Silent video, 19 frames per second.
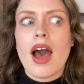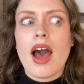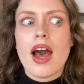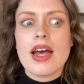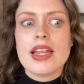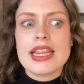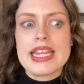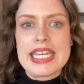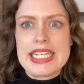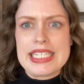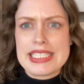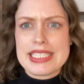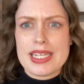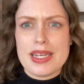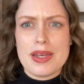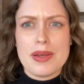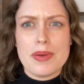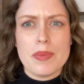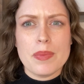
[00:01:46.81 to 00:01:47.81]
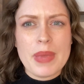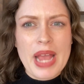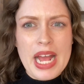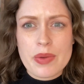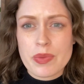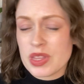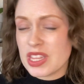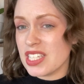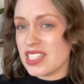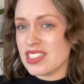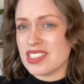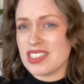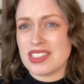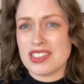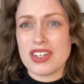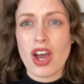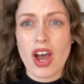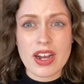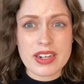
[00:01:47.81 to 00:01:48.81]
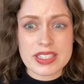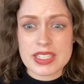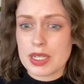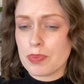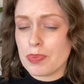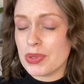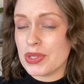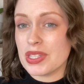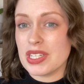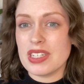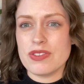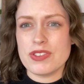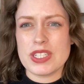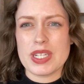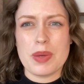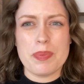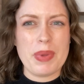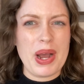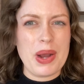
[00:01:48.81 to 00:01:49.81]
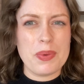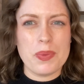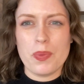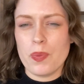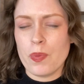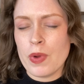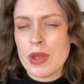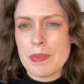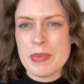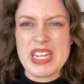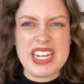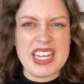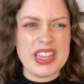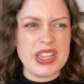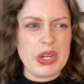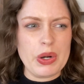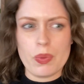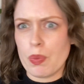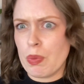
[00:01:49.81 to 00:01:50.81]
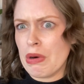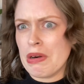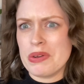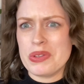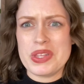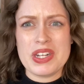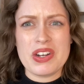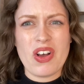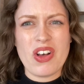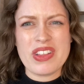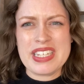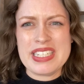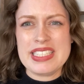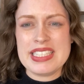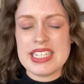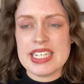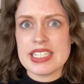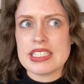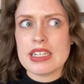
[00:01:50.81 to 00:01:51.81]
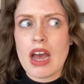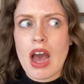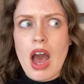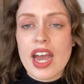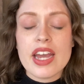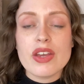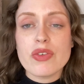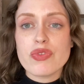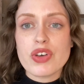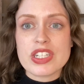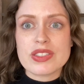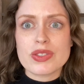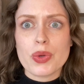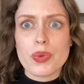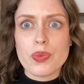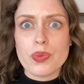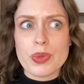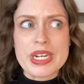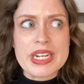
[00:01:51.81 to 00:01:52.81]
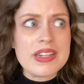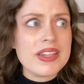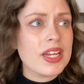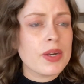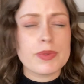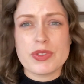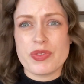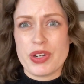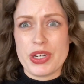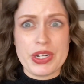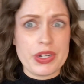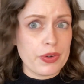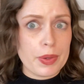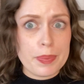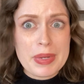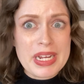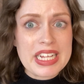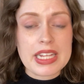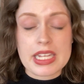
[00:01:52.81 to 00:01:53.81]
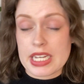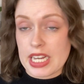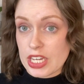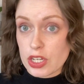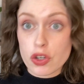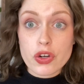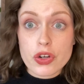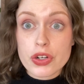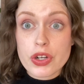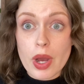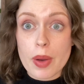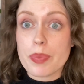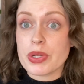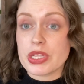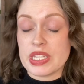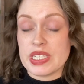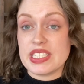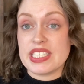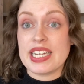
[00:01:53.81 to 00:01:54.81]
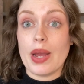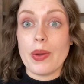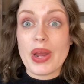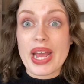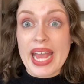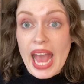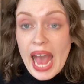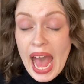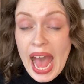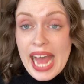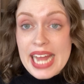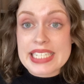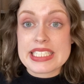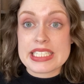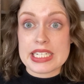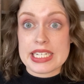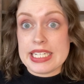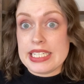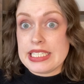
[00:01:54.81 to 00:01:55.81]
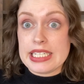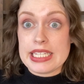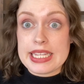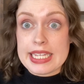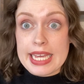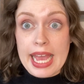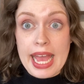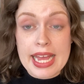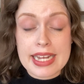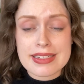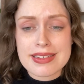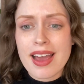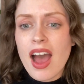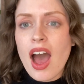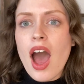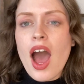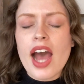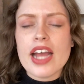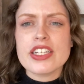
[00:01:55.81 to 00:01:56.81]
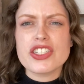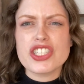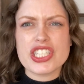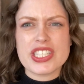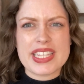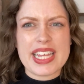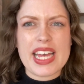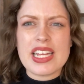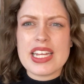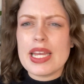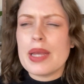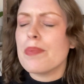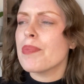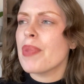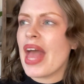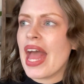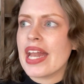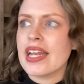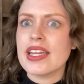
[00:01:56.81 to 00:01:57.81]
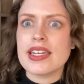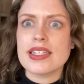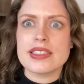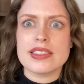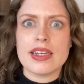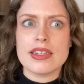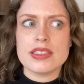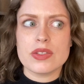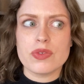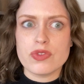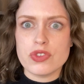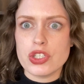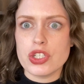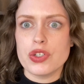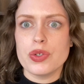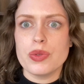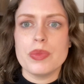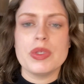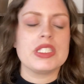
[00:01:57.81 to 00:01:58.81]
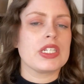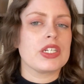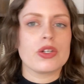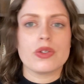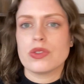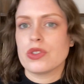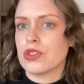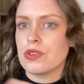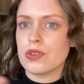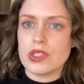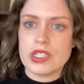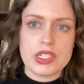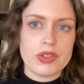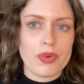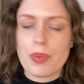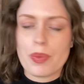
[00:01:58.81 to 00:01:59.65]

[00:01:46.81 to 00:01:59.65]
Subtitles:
this man with these toxic beliefs about women and their worth and all these things, it felt so real and was very gripping. Like I could not put this down. I had to get to the end. Just that impending sense of doom as it goes through the different